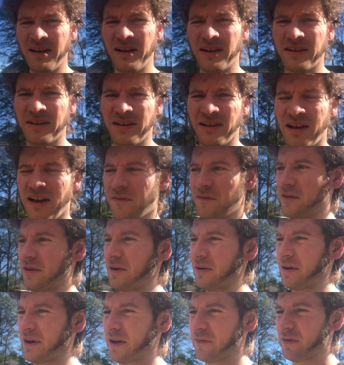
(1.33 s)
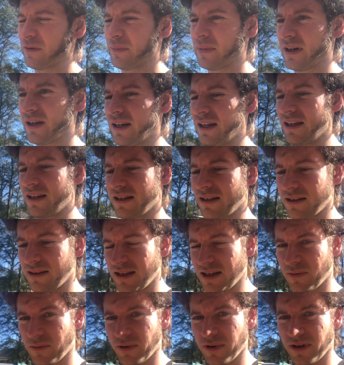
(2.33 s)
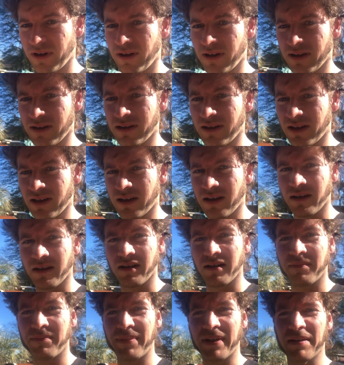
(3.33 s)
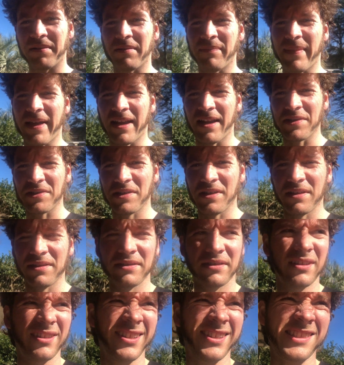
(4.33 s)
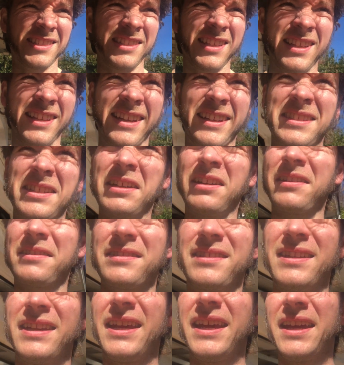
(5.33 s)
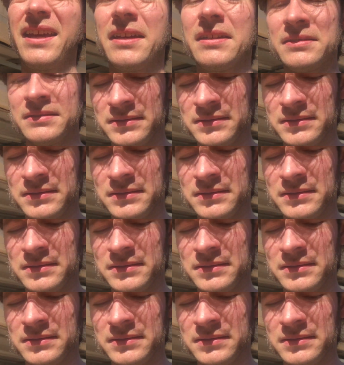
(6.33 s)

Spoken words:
Good afternoon, everybody. I think we're gonna be able to manage another Sunday talk today.